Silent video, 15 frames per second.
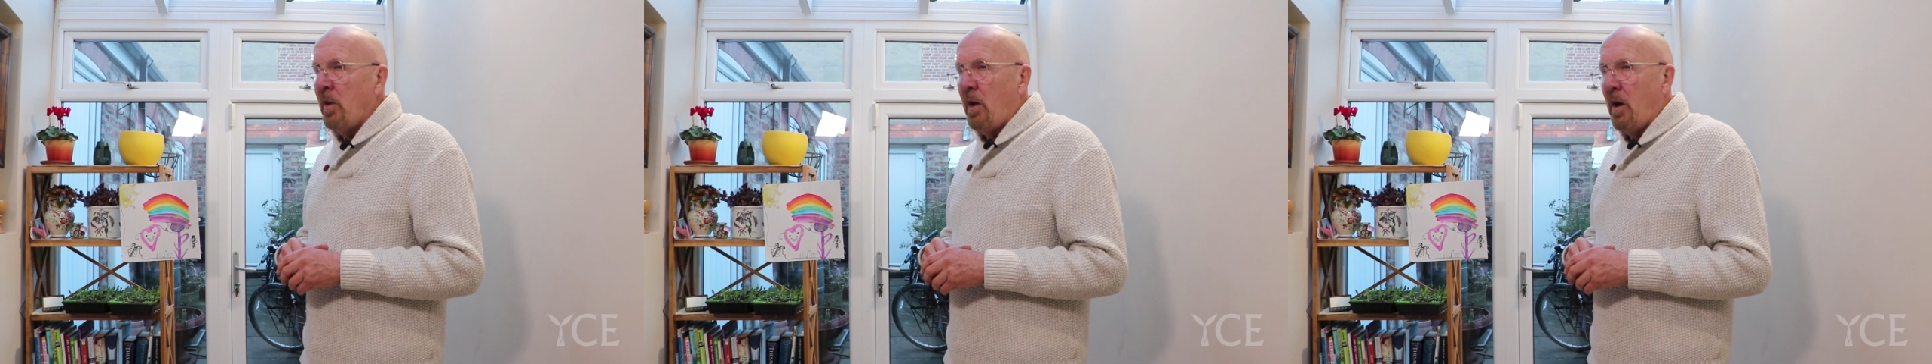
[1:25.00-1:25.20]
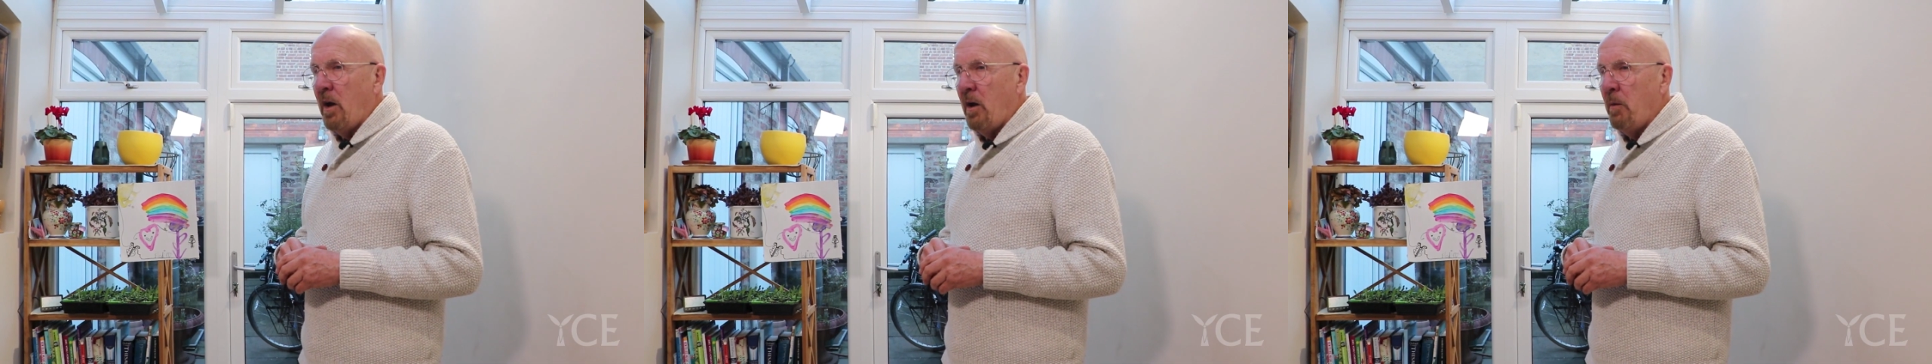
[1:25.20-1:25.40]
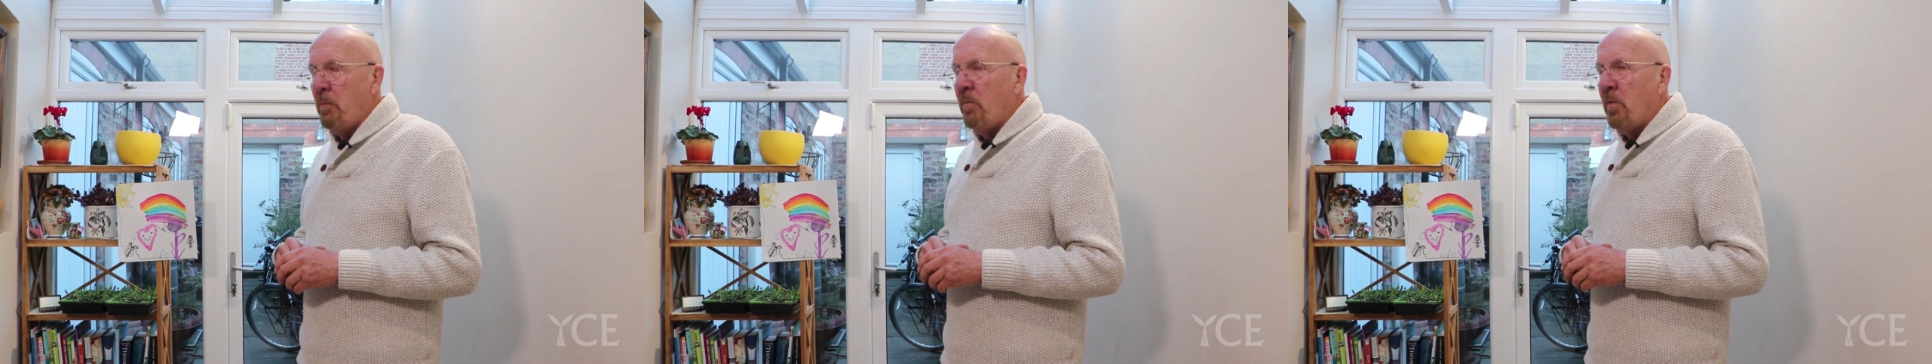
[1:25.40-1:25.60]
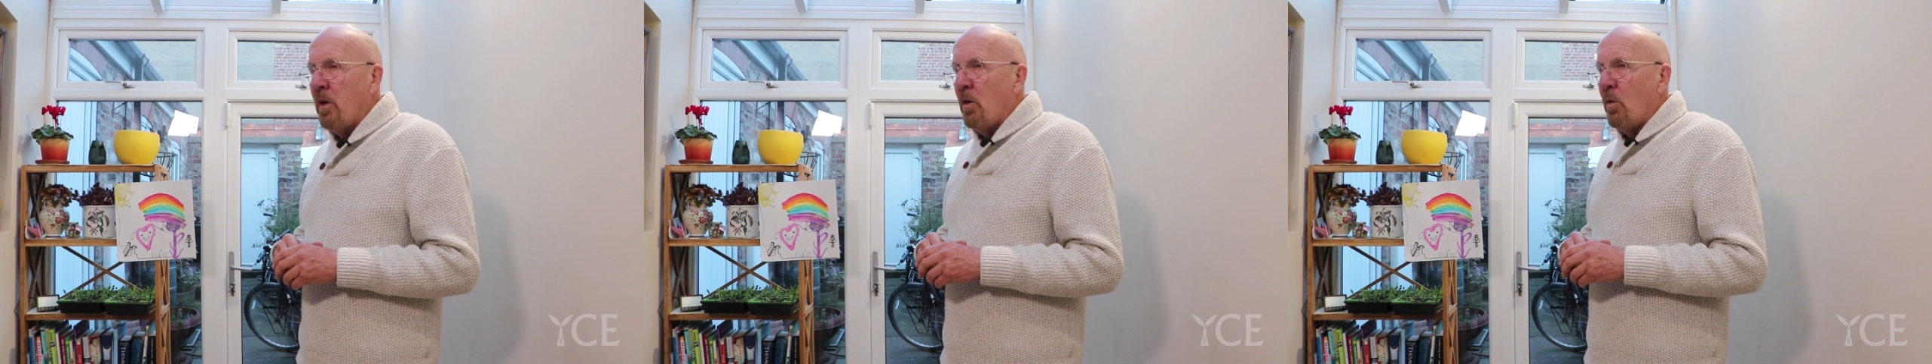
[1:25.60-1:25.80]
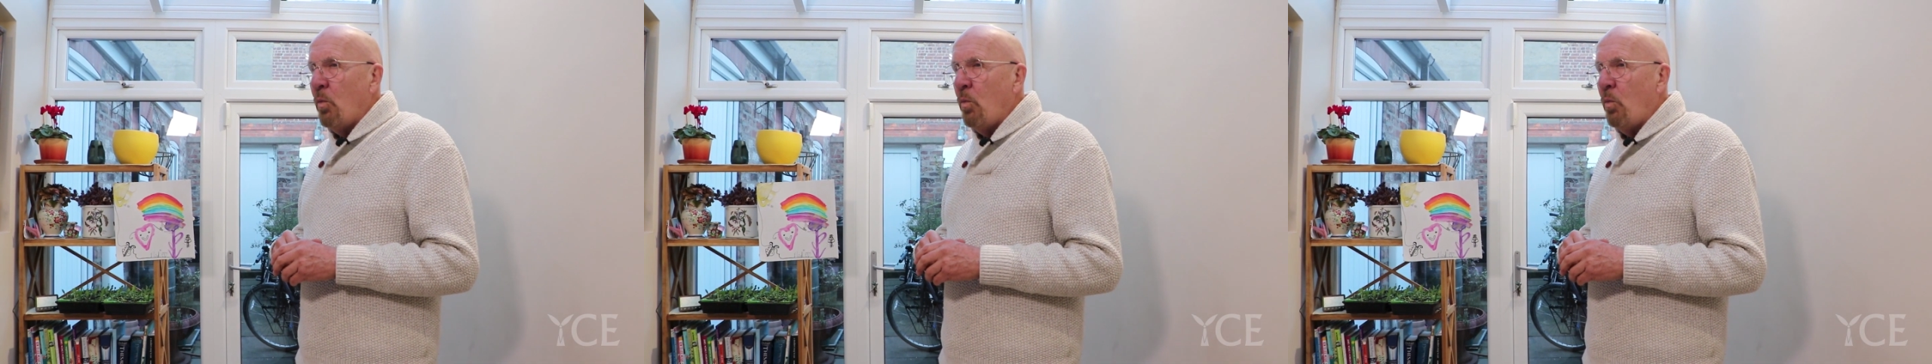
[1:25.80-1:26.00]

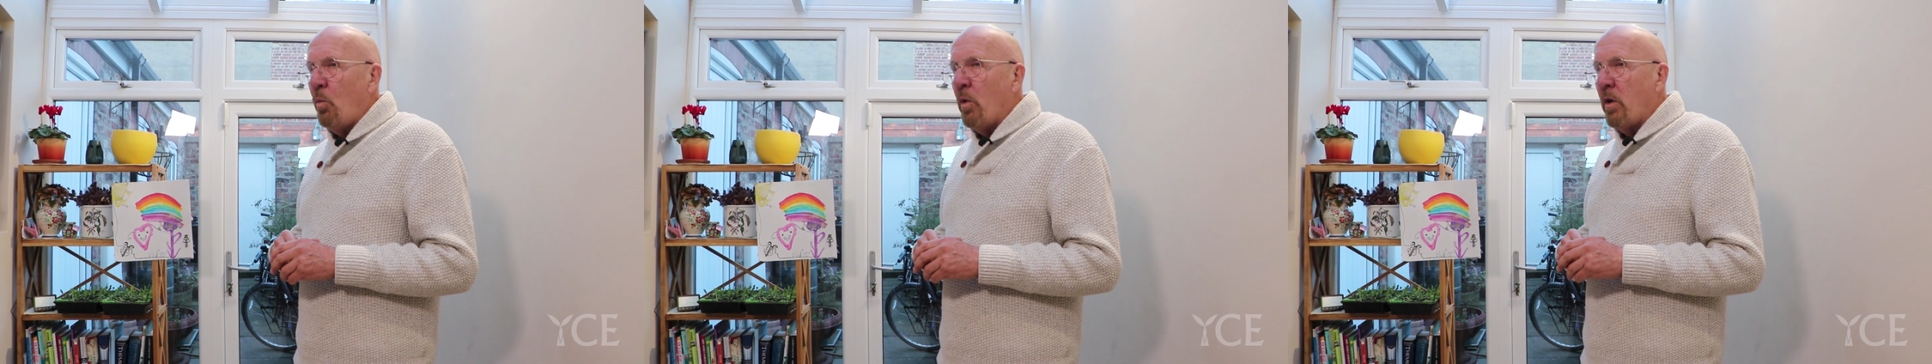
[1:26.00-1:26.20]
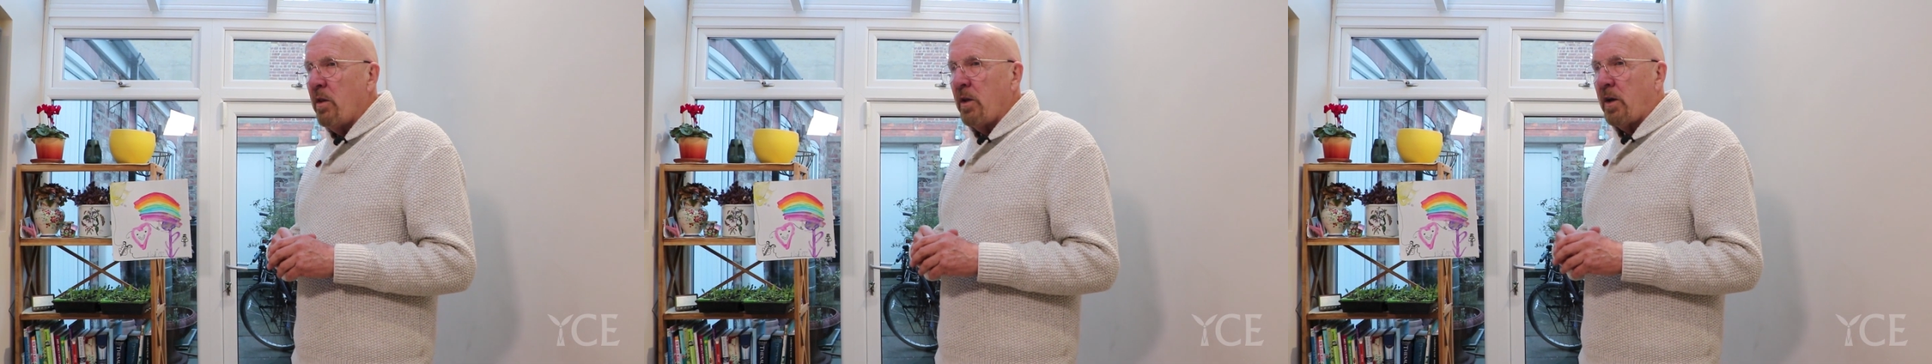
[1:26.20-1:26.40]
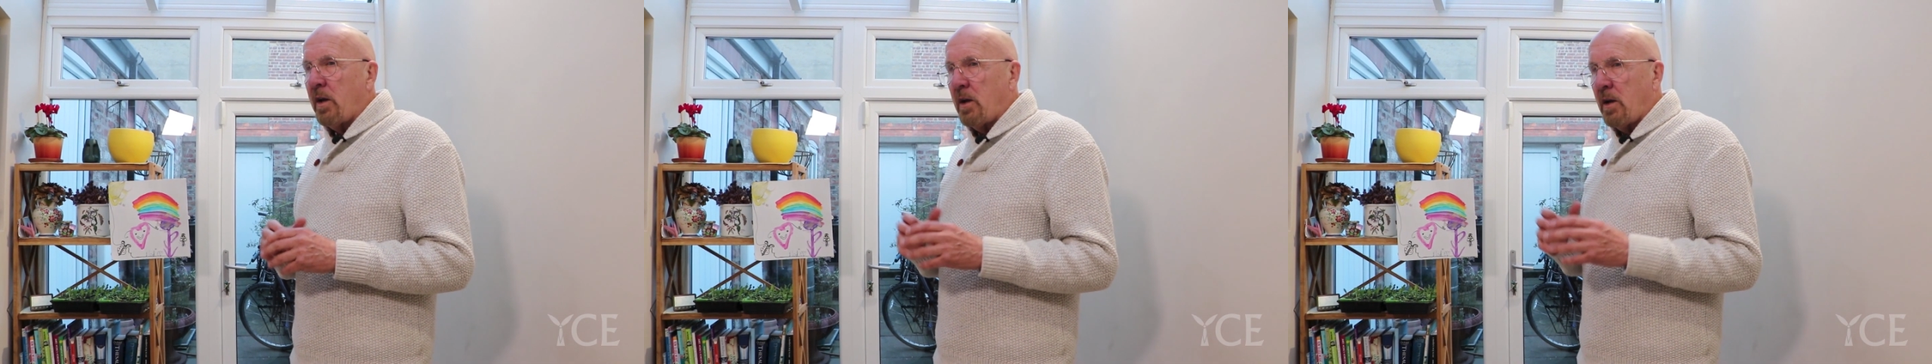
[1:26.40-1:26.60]
One of the